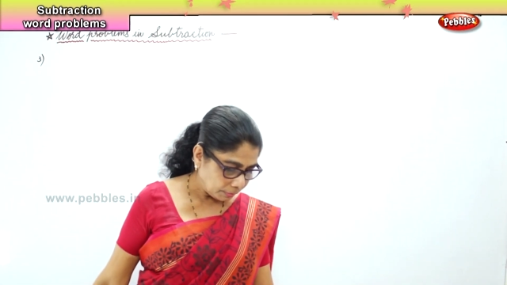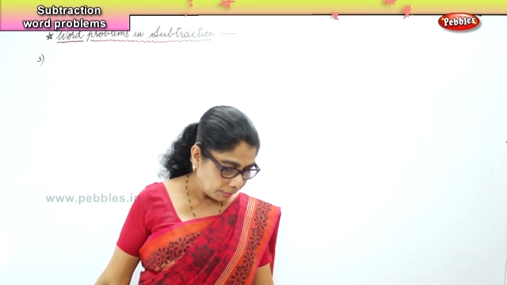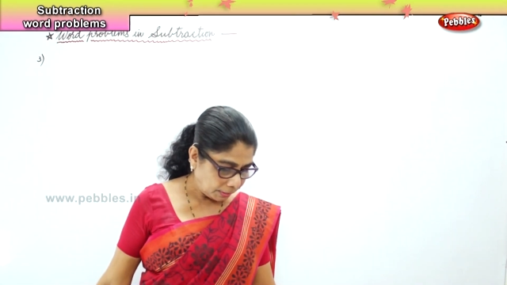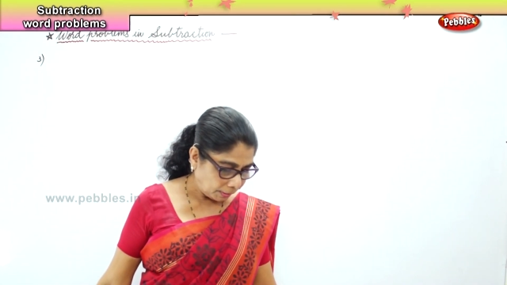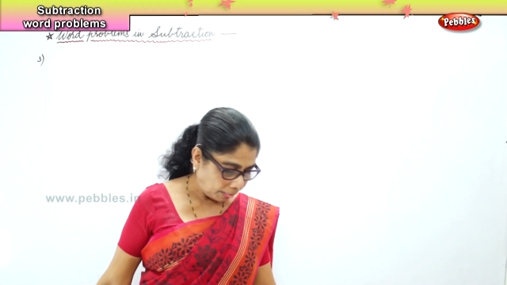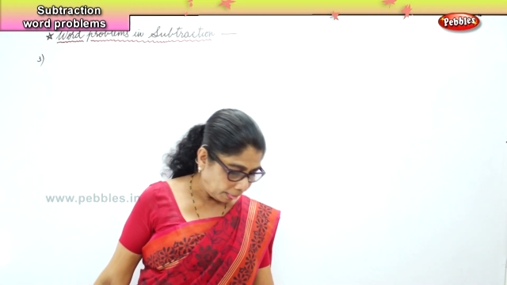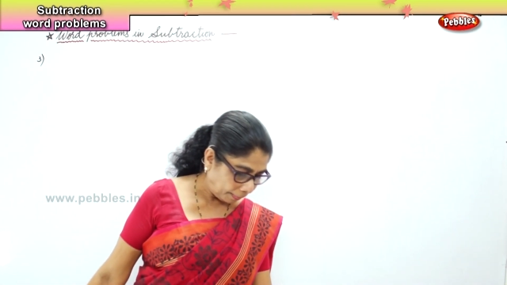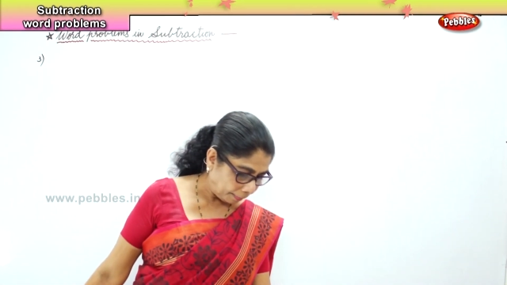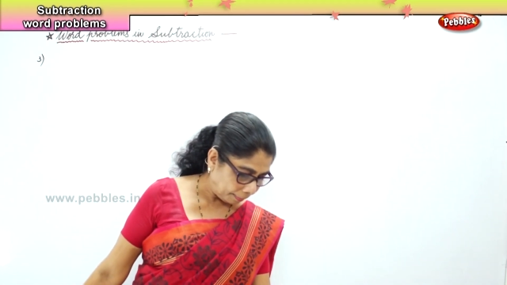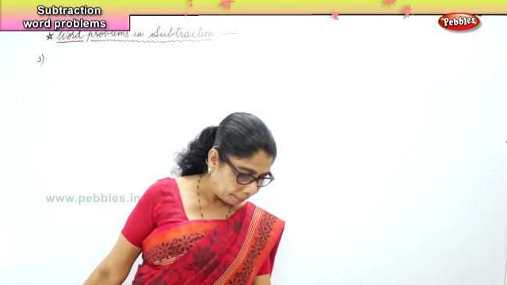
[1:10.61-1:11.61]

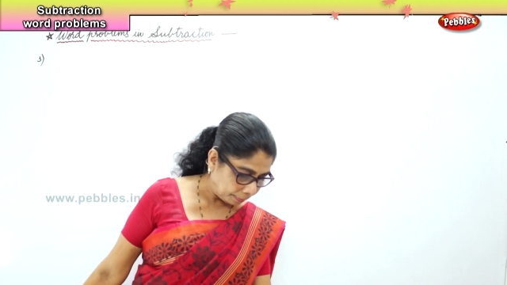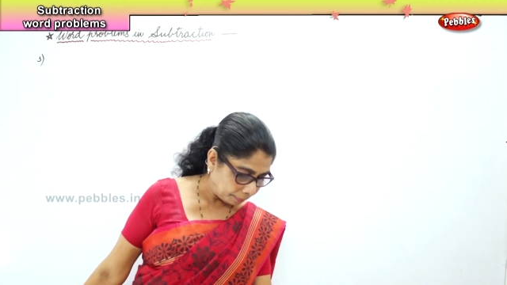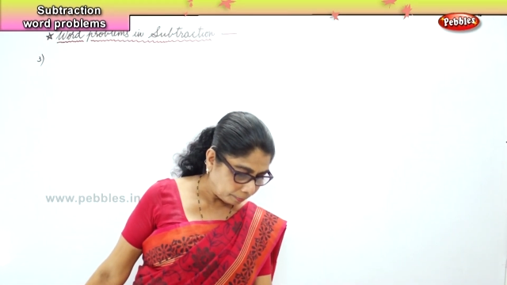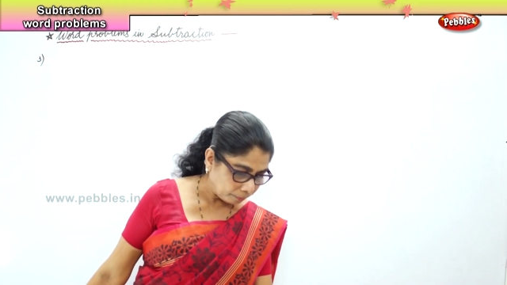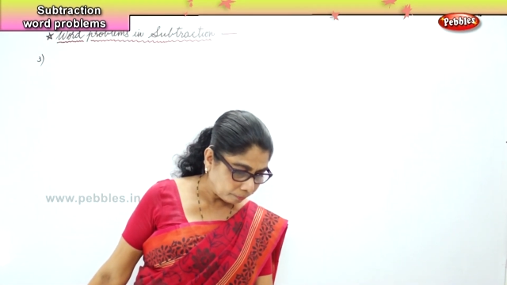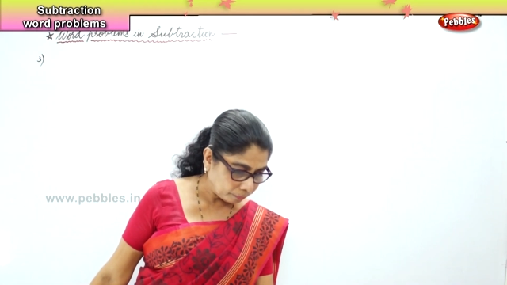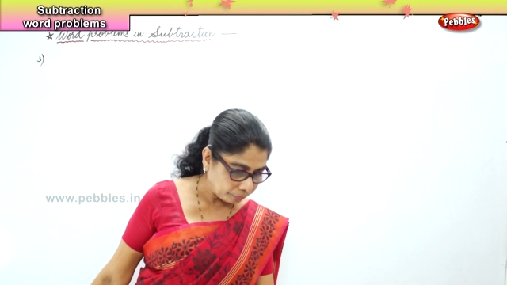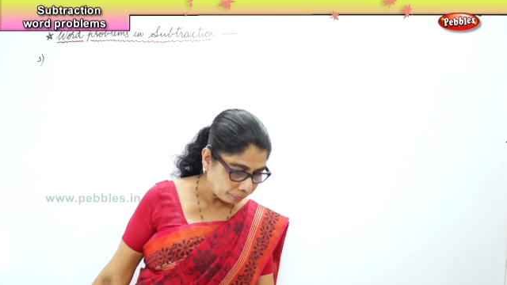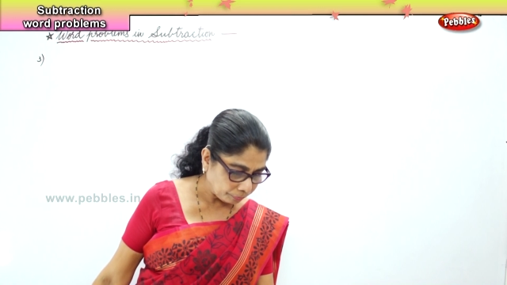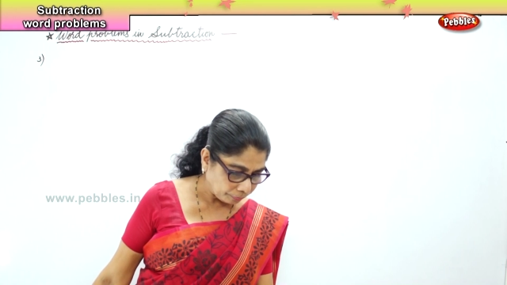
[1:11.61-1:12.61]

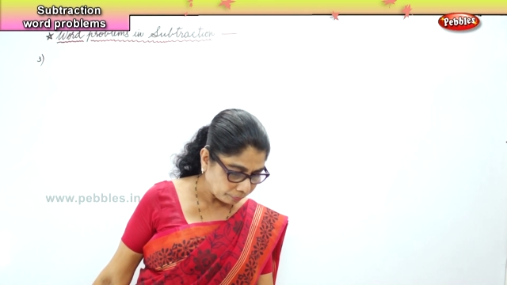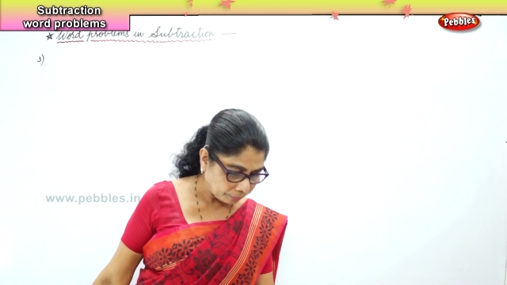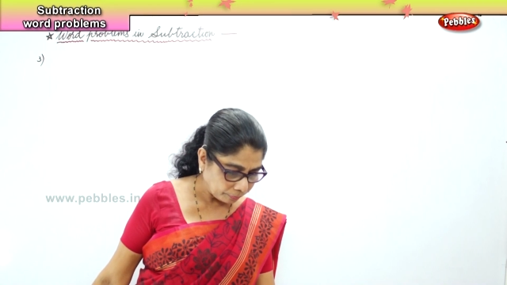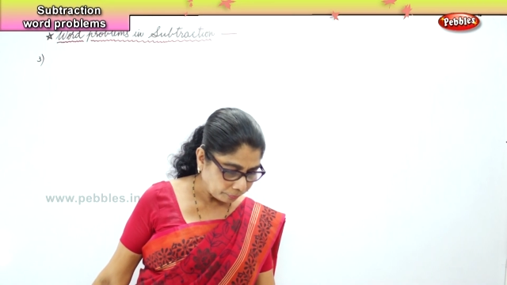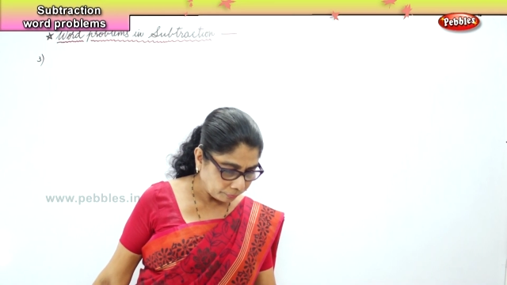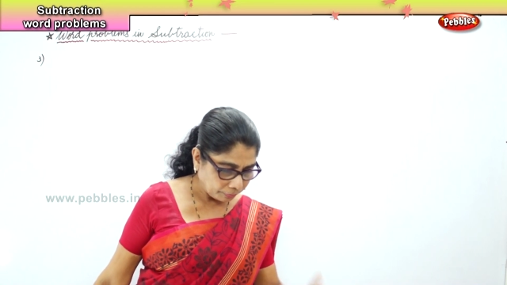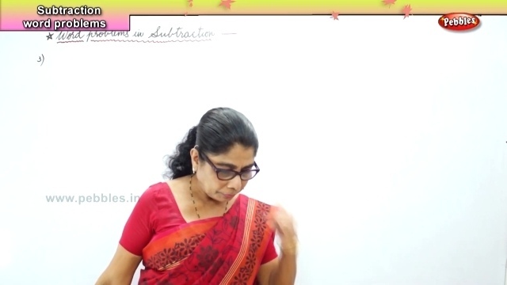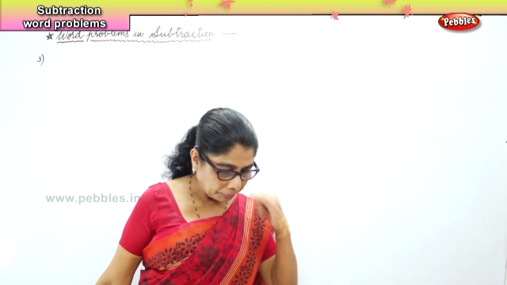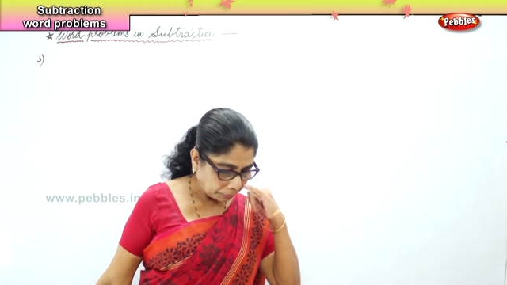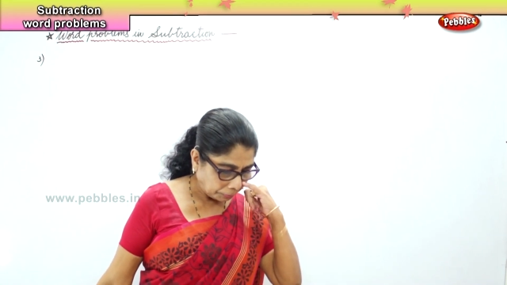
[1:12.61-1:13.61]

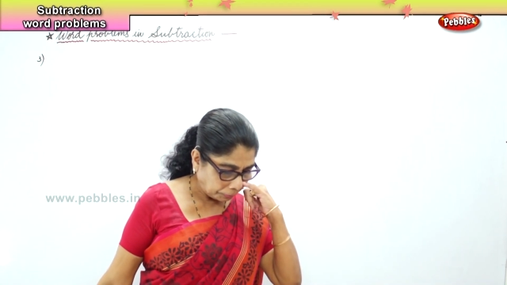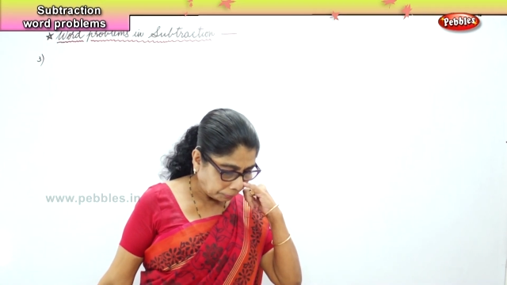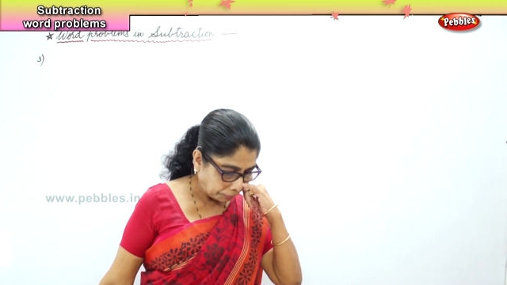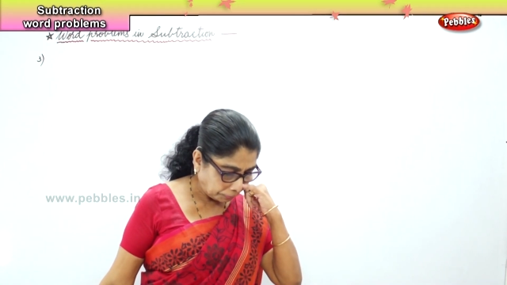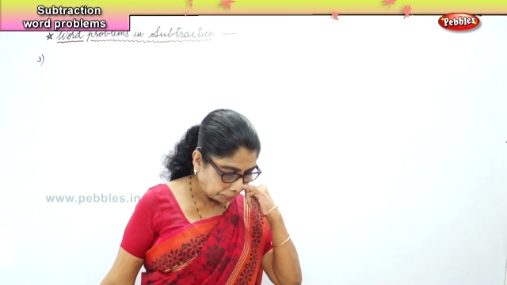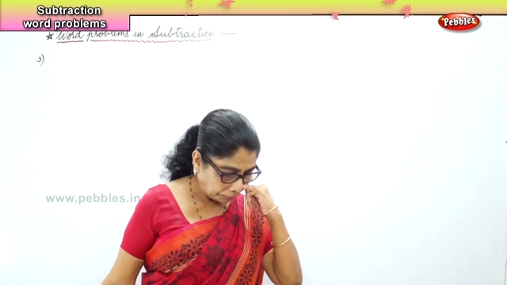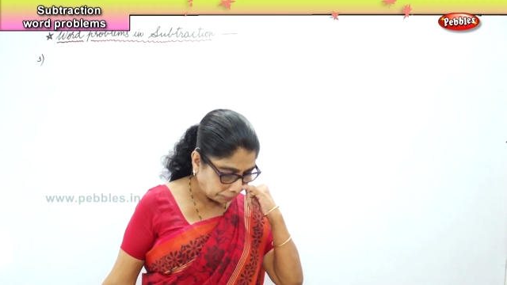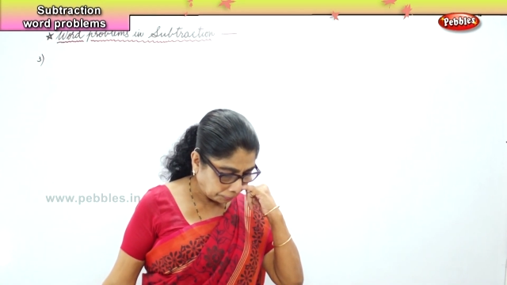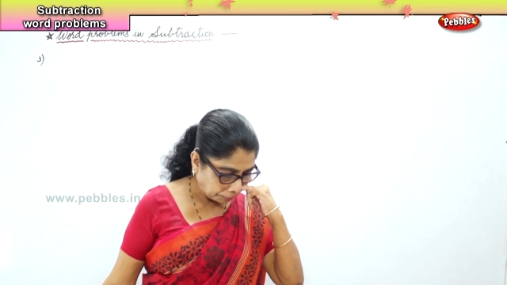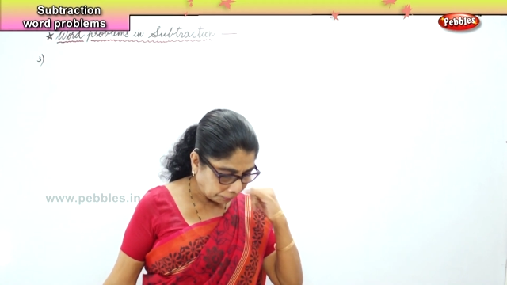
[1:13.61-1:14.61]

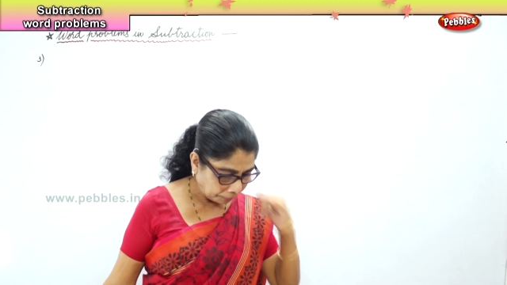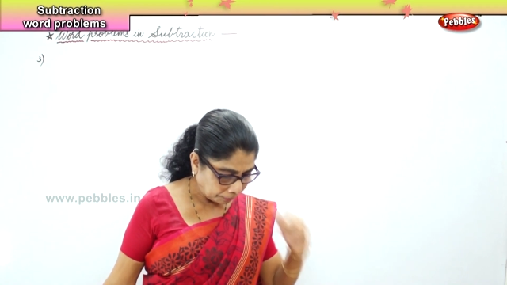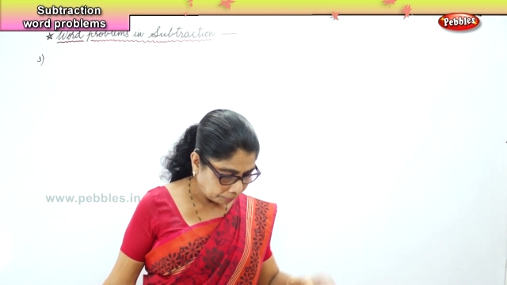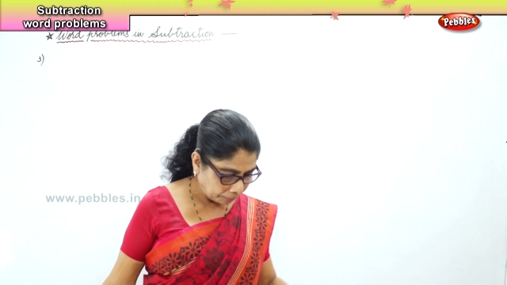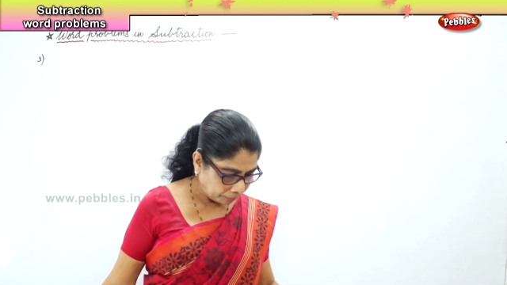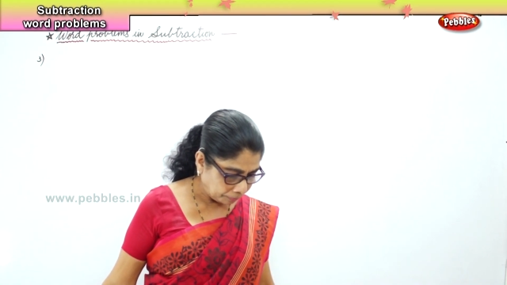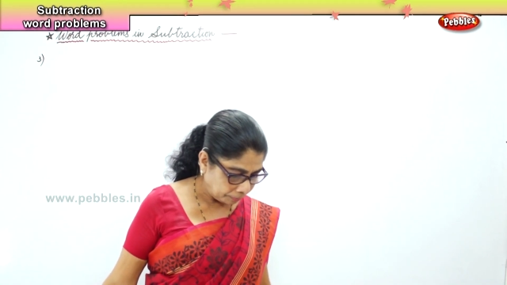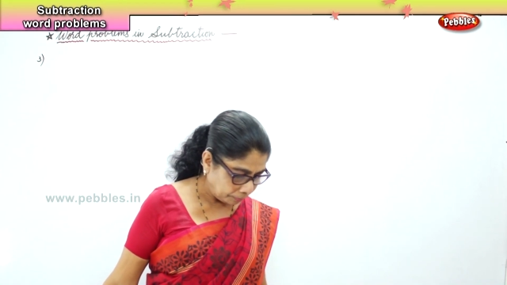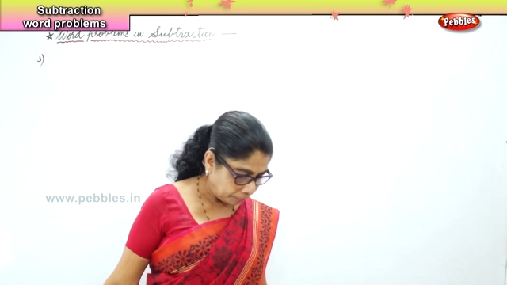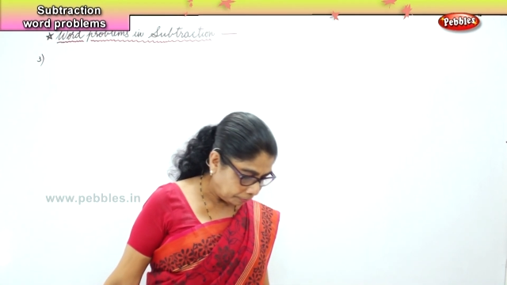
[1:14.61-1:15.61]

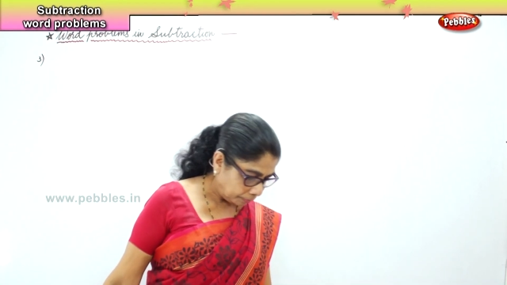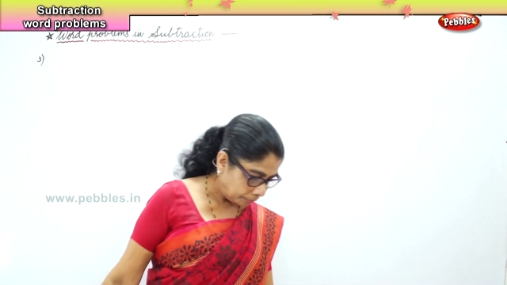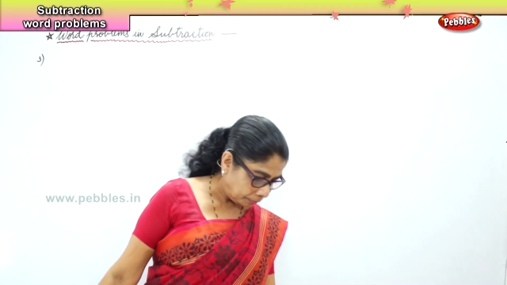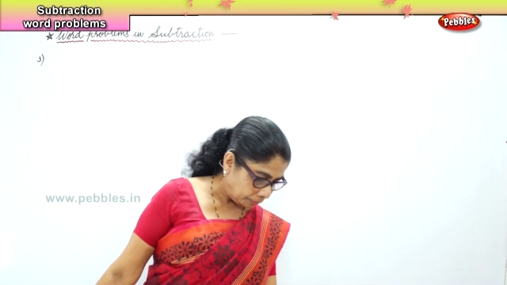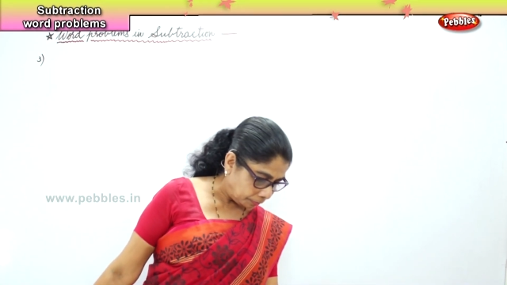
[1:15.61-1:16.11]
[no speech]